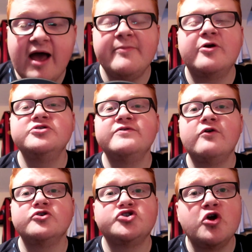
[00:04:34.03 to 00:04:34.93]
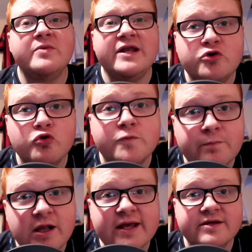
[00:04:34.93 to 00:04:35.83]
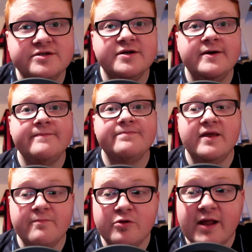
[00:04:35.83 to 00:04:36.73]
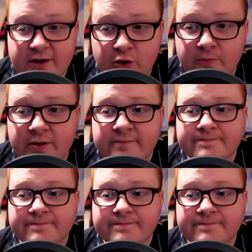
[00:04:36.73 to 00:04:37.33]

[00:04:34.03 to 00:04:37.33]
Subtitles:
And because we've got so many good players that play up,